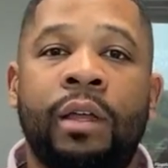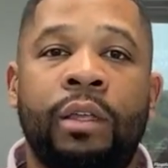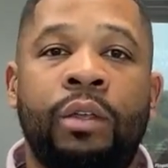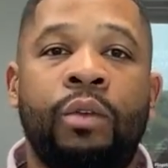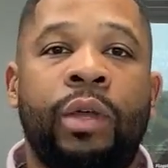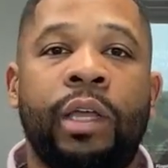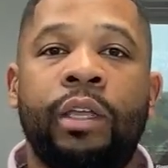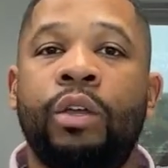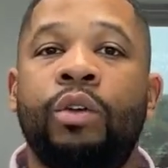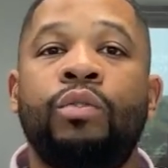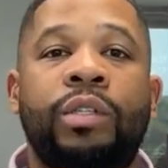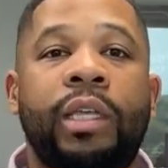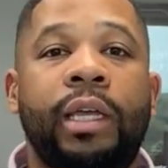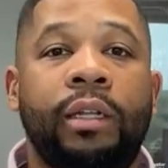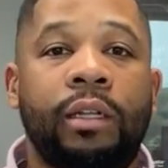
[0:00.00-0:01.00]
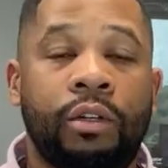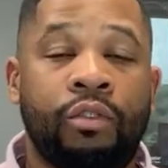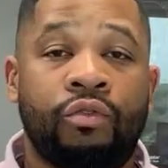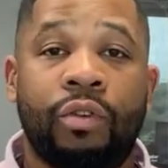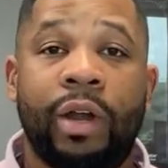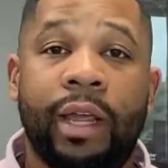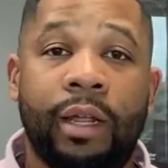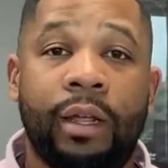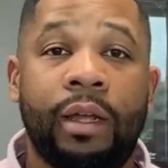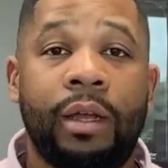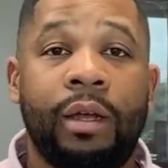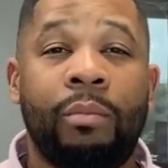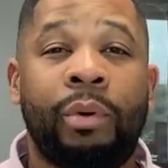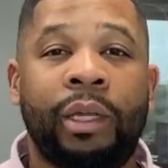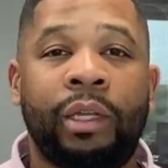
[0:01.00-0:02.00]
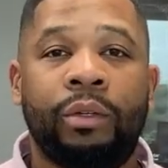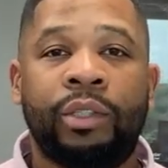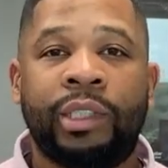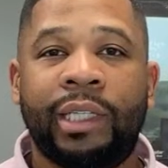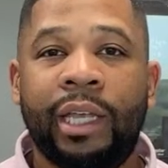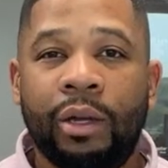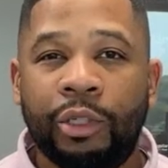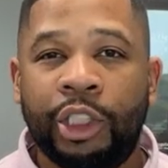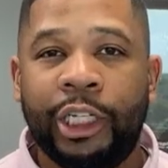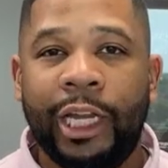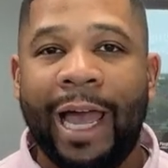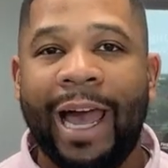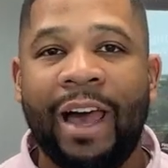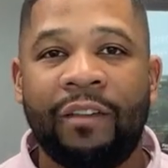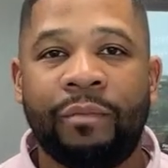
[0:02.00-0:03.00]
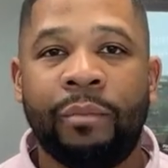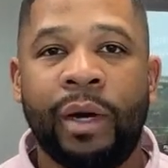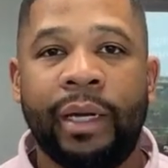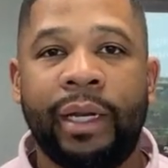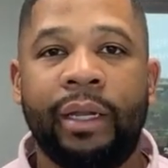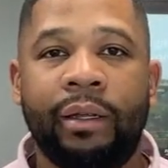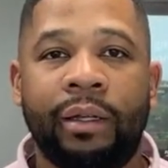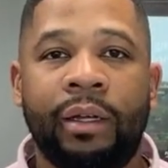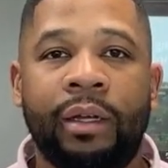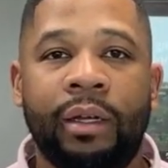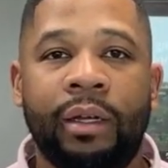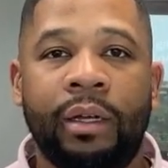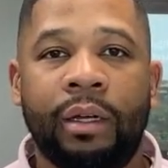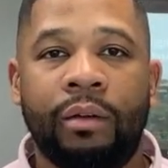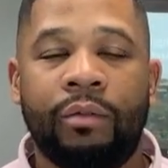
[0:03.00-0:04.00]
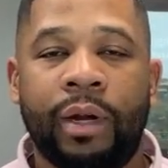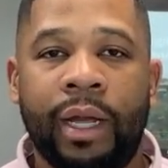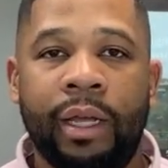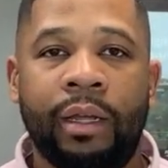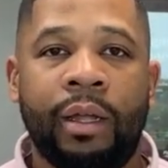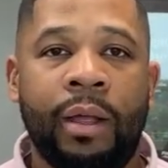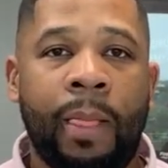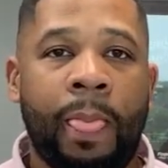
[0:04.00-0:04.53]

You can use it, great, but you still should have money, right?